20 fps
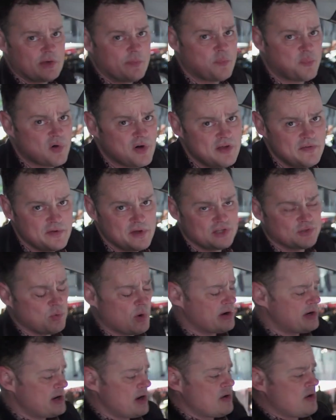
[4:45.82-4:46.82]
the previous
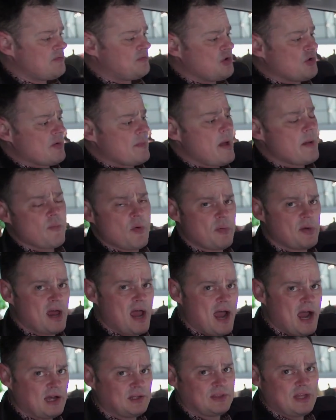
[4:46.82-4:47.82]
one. I don't know if you remember, but
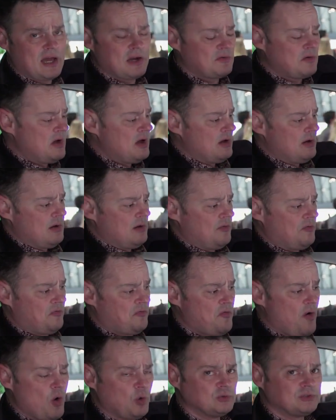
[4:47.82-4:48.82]
it had that
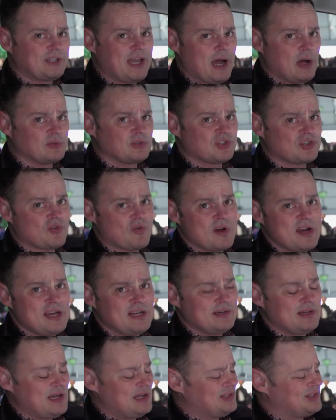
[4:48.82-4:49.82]
fold down
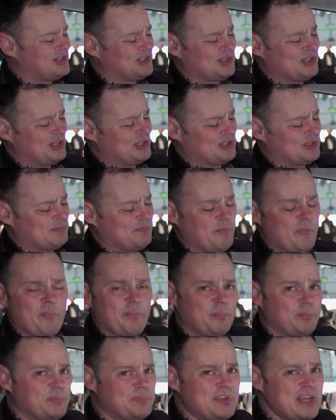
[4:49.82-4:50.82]
screen. It just
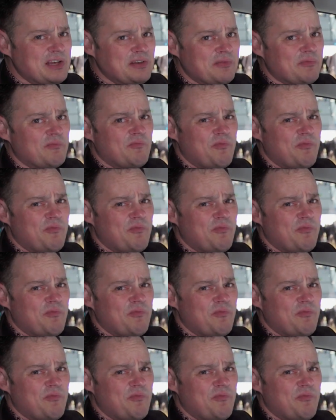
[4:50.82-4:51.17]
didn't